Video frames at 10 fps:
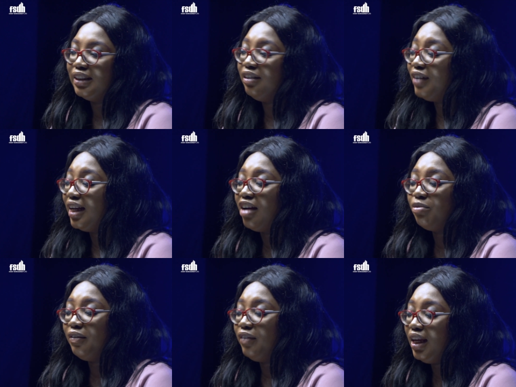In fact, I've
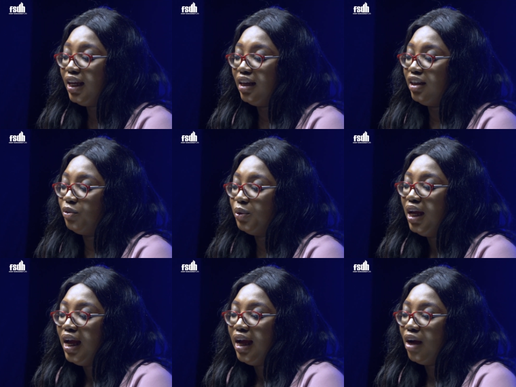been thinking, you know,
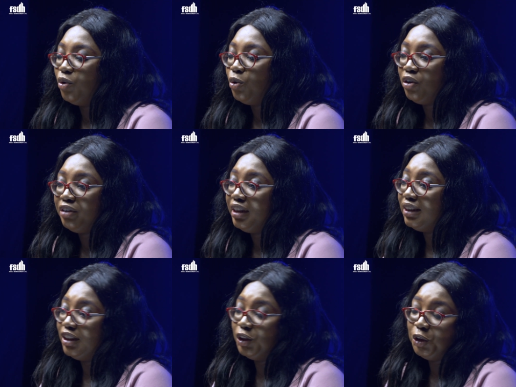I will
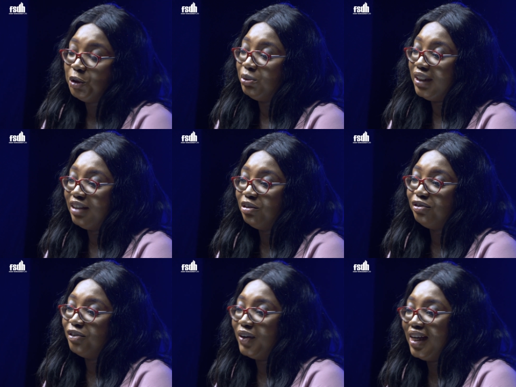create a YouTube channel
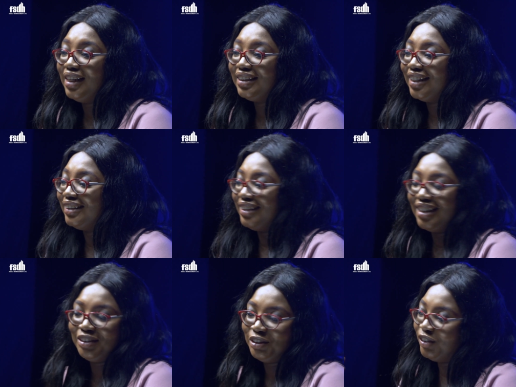for her, let her
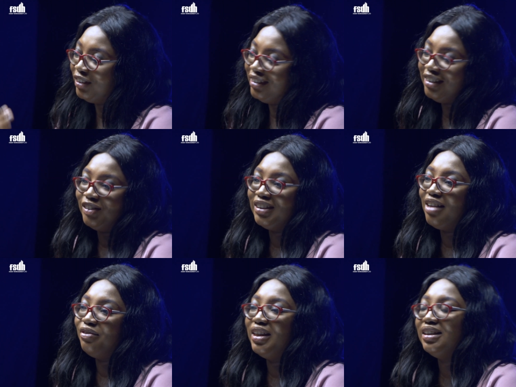start, so she needs to
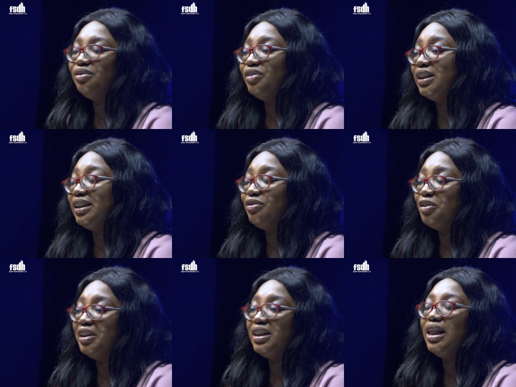start fending for herself
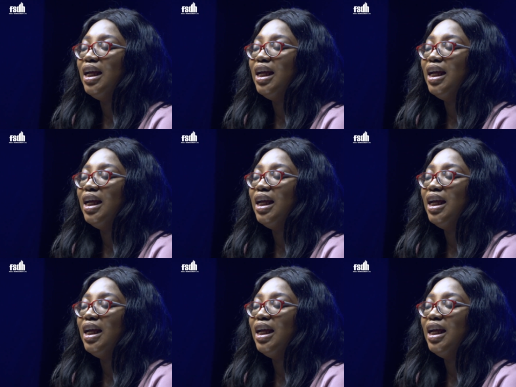already.